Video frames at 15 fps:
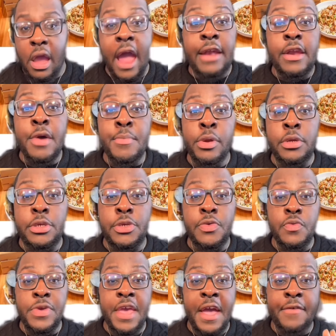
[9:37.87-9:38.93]
At number two,
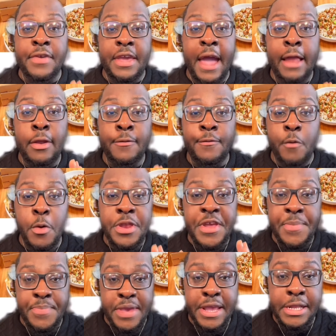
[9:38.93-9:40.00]
we have
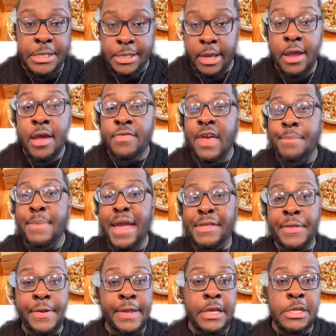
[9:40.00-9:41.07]
California Pizza. They make
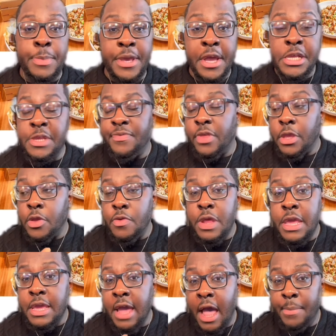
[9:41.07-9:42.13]
the list because of the
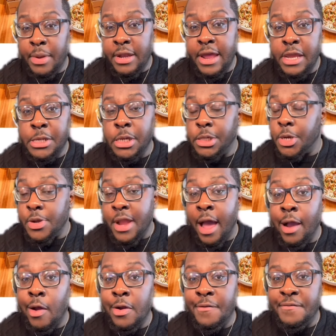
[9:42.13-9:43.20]
unique combinations you're
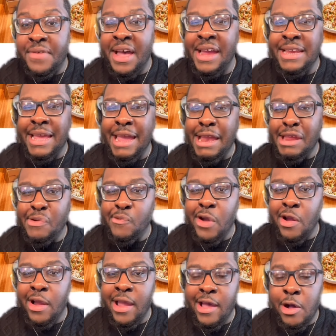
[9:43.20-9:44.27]
not gonna find
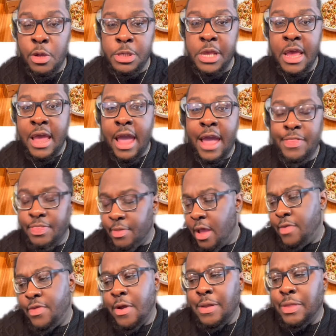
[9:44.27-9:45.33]
anywhere else, and
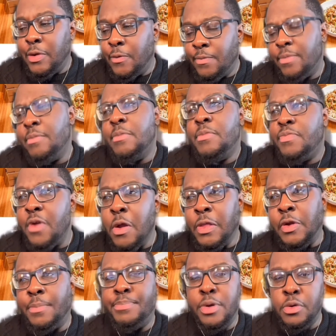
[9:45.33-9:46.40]
they're a
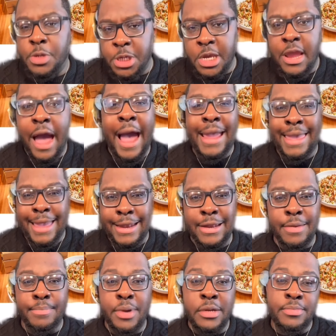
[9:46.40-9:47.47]
little bougie. I get it,
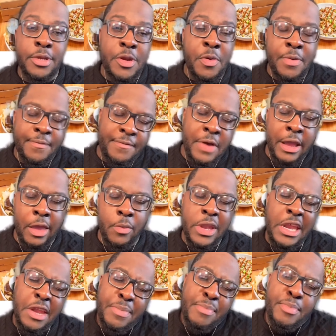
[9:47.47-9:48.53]
but you know what? Fuck it. We
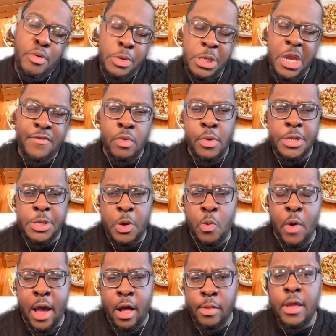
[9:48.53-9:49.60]
need to be bougie every once in a
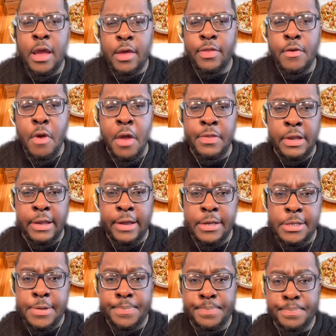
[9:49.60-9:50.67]
while. They're on the list.